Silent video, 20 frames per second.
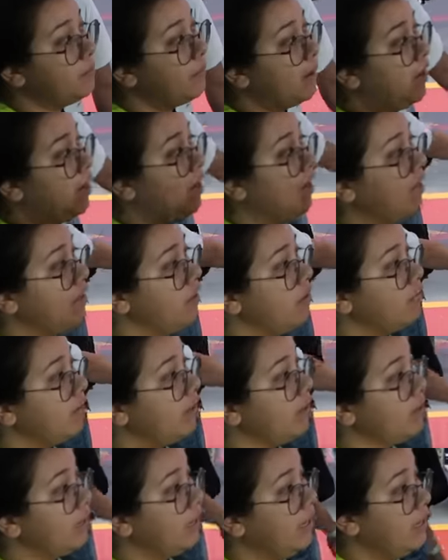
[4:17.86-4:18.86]
here it comes.
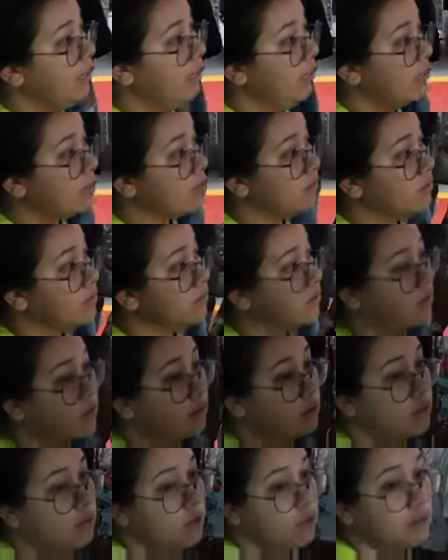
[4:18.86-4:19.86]
Here
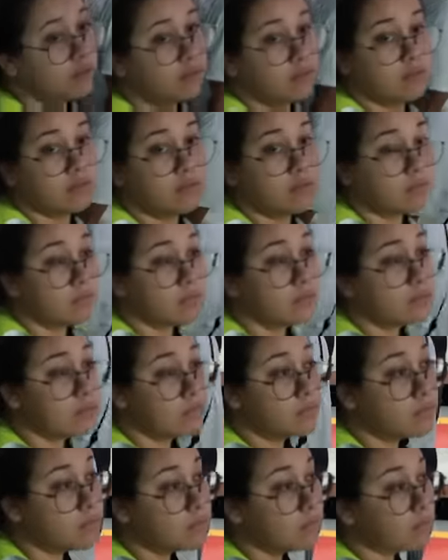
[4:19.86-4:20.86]
comes the Terror
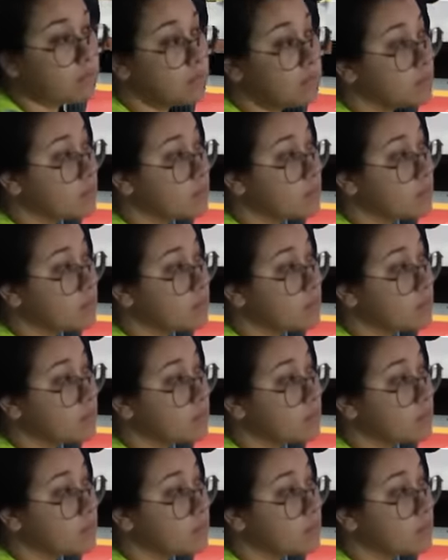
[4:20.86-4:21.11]
Tram.